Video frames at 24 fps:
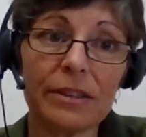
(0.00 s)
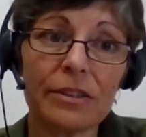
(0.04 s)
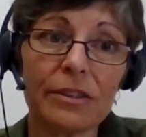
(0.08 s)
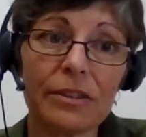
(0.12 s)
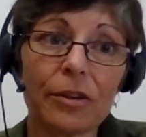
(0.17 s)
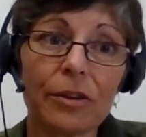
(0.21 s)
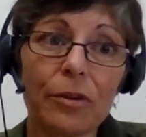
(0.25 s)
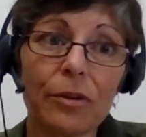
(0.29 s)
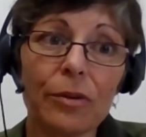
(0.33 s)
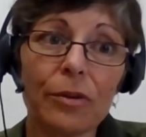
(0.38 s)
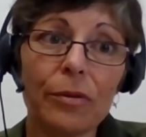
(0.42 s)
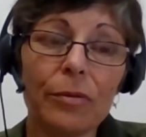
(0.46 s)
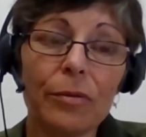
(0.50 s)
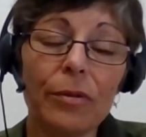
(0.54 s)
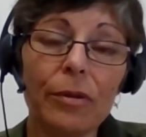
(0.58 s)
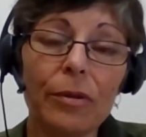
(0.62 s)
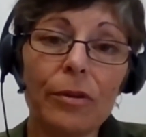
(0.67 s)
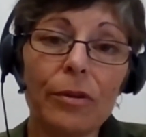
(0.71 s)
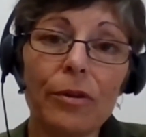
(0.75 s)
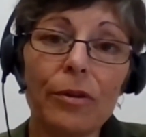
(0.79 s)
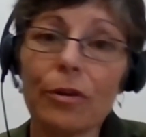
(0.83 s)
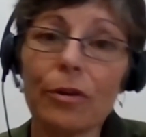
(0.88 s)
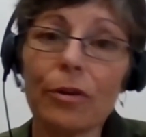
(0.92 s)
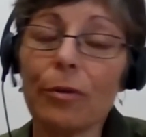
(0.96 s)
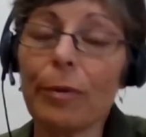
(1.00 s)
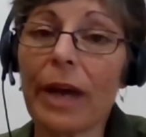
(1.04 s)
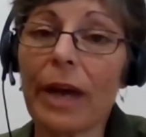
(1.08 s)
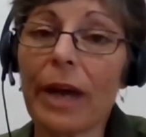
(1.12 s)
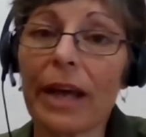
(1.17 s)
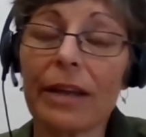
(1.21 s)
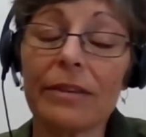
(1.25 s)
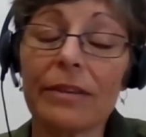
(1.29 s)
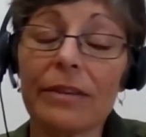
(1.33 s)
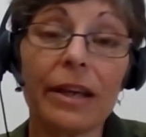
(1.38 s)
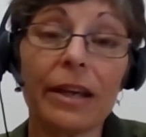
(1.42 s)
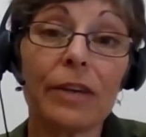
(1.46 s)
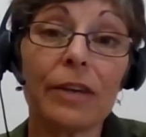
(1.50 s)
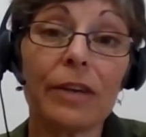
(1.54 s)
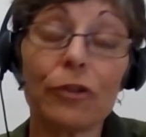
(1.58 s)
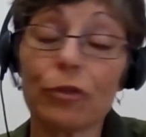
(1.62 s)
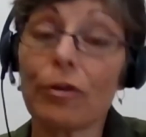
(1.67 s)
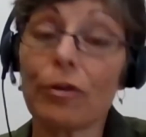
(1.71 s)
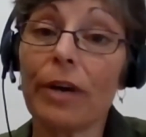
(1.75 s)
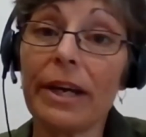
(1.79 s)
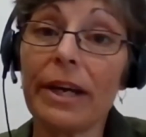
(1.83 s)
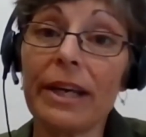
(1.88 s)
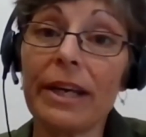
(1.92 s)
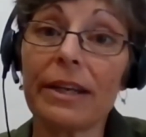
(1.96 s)
So look around and
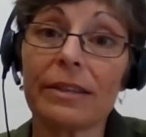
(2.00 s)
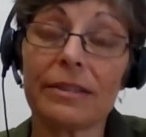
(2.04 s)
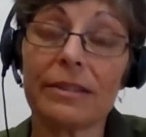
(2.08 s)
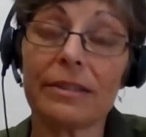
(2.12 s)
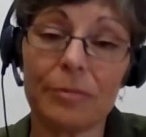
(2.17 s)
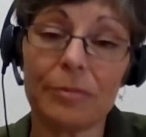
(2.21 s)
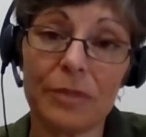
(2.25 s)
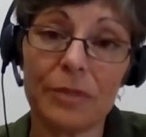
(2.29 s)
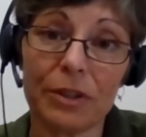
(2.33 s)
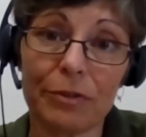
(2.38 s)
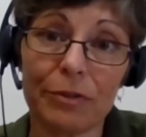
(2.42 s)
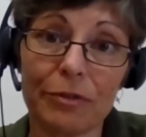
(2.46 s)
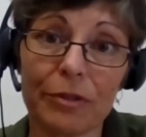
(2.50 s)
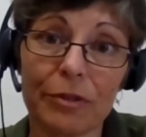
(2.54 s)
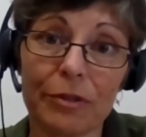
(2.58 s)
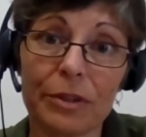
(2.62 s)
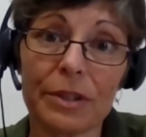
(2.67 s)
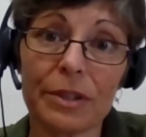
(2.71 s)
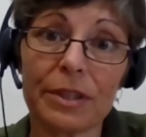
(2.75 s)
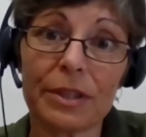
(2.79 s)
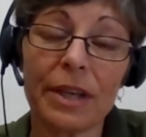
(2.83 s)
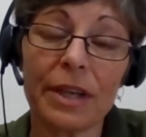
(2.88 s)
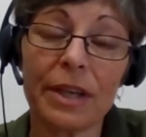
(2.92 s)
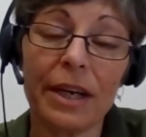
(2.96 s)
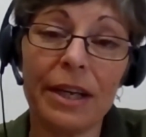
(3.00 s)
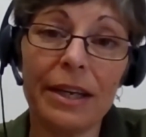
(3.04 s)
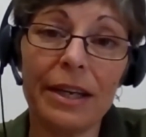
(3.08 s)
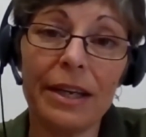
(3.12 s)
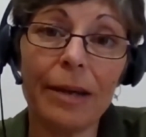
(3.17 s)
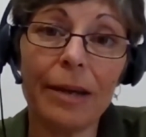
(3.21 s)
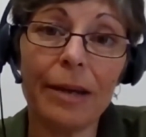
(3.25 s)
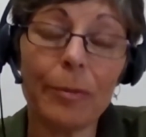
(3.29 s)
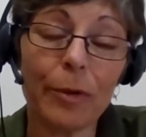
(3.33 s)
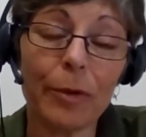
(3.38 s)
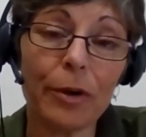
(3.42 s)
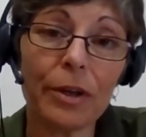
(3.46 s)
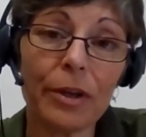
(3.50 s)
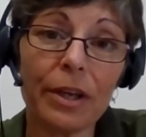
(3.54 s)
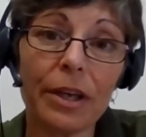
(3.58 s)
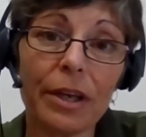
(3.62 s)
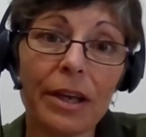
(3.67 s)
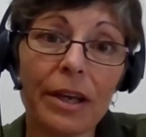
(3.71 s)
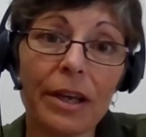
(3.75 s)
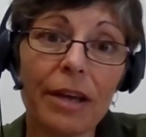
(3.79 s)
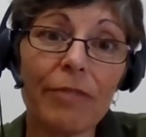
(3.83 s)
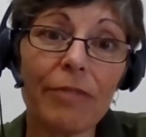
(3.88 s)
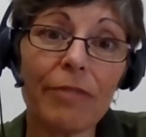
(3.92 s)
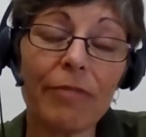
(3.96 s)
try out some different
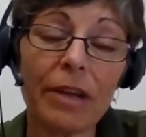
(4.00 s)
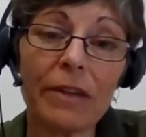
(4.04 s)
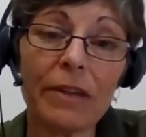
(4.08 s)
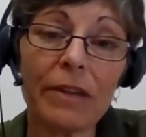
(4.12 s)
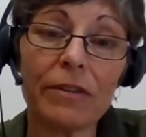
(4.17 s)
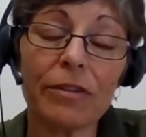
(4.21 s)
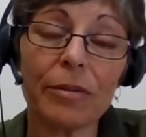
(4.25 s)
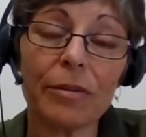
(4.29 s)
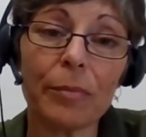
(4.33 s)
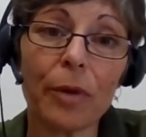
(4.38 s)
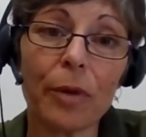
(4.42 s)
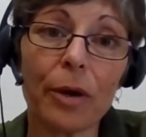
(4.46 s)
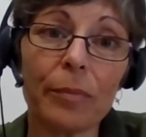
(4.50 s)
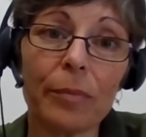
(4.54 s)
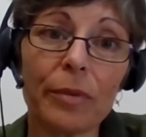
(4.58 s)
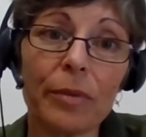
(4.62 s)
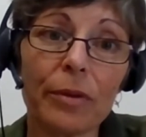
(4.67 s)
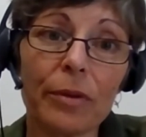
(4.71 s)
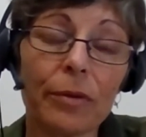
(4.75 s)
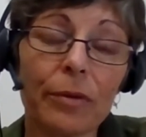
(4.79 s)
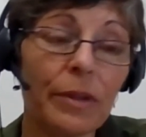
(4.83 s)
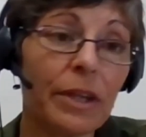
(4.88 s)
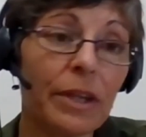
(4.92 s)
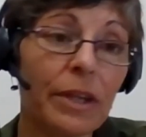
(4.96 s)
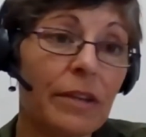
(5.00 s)
networking events that might be on.